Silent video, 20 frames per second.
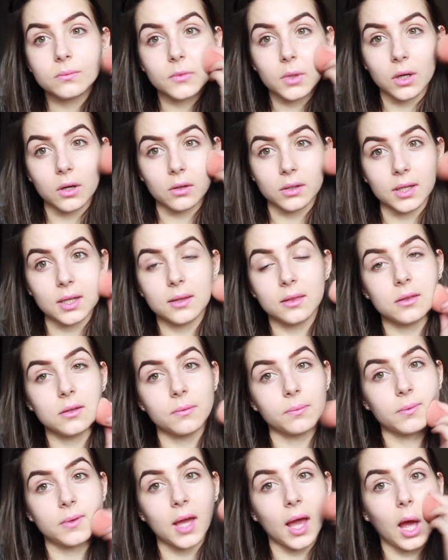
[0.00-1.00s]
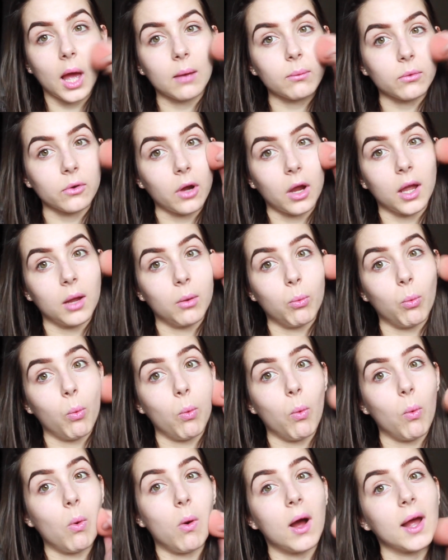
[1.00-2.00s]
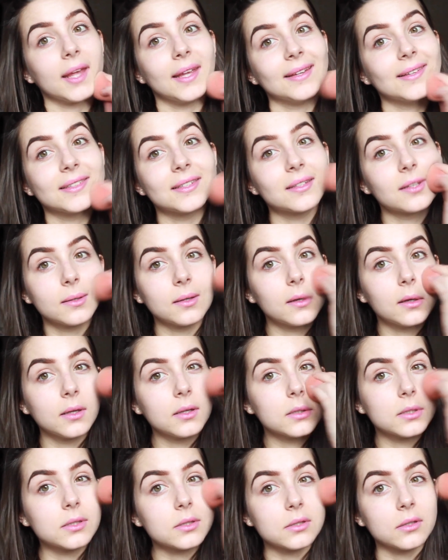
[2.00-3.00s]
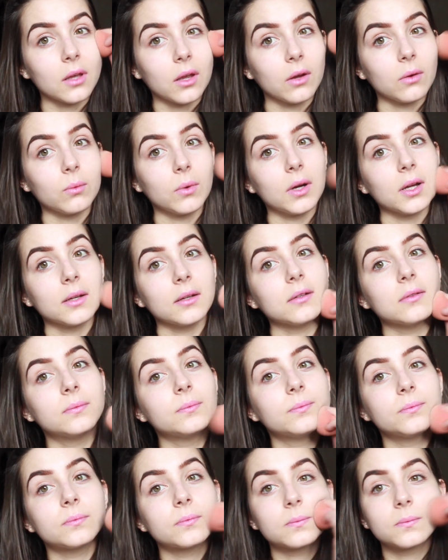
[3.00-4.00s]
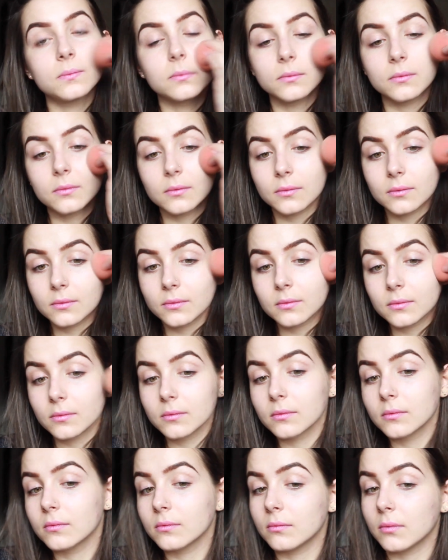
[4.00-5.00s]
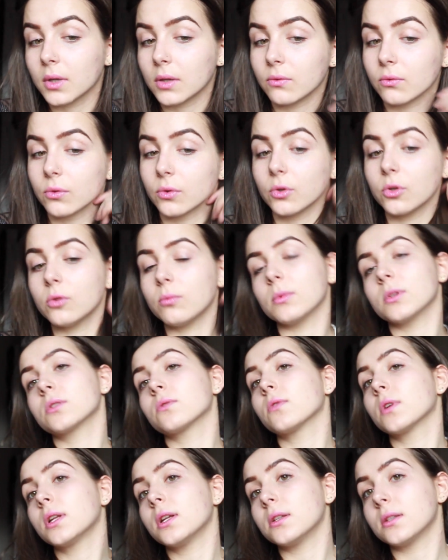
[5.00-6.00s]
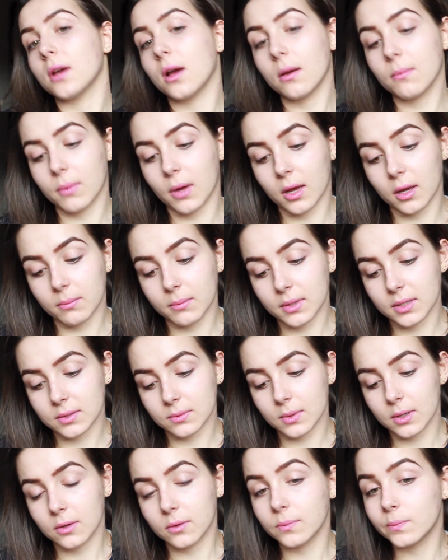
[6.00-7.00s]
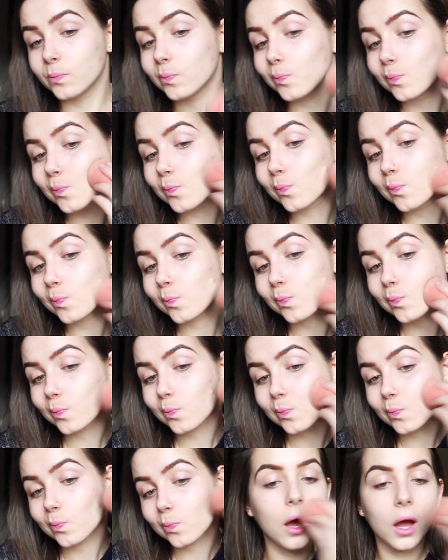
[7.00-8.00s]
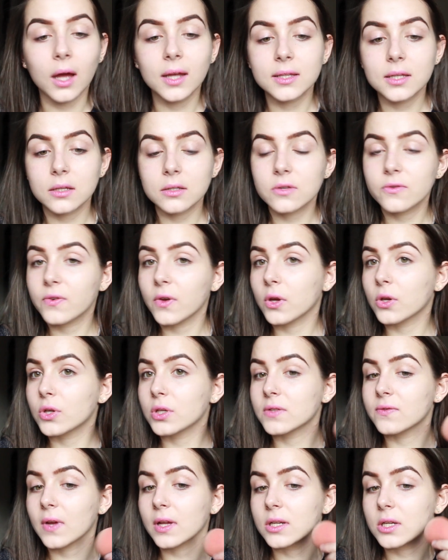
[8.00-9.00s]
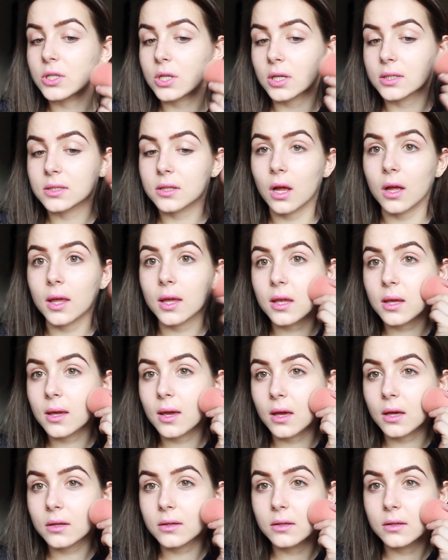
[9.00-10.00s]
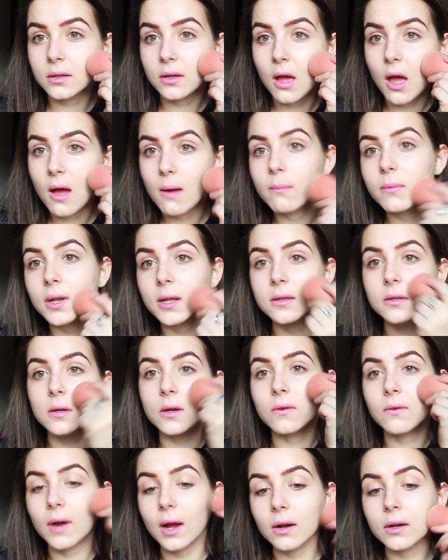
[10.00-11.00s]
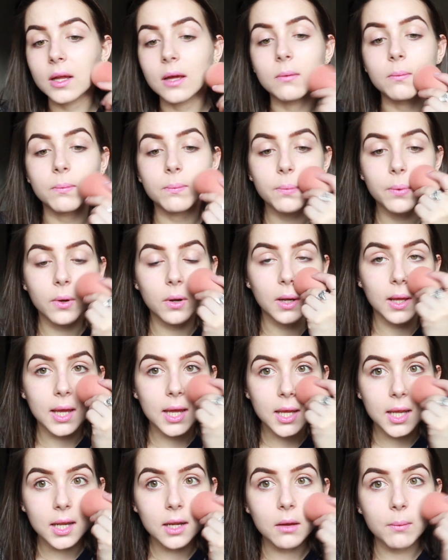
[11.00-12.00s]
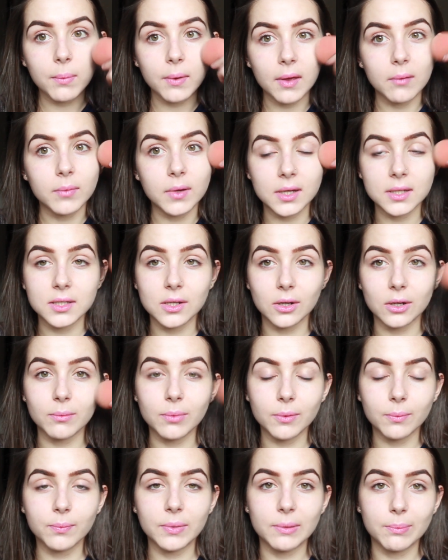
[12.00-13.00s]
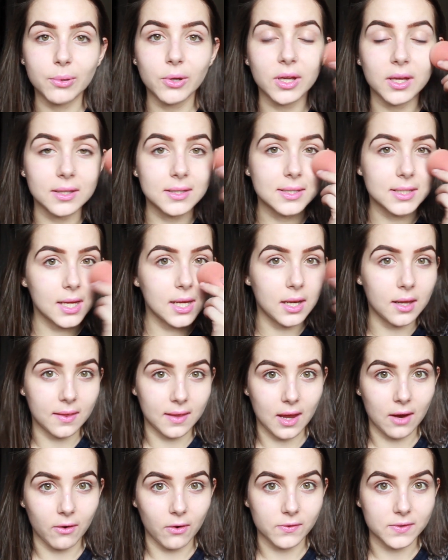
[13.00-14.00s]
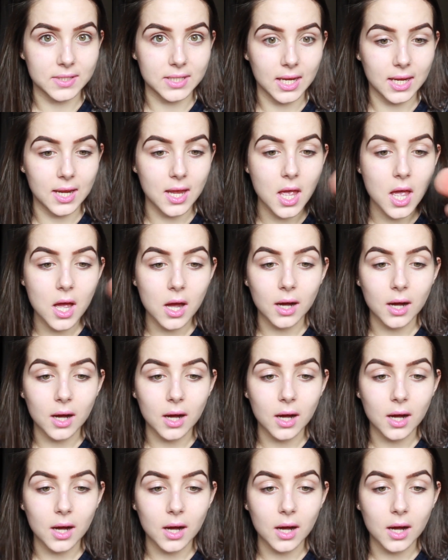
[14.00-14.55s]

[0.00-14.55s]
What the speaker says: God, in the camera I'm white. So white. My room is really dark behind me as well. I tend to focus foundation. I start here, blend it around here, pull it in a bit, because you're going to be putting concealer there, obviously.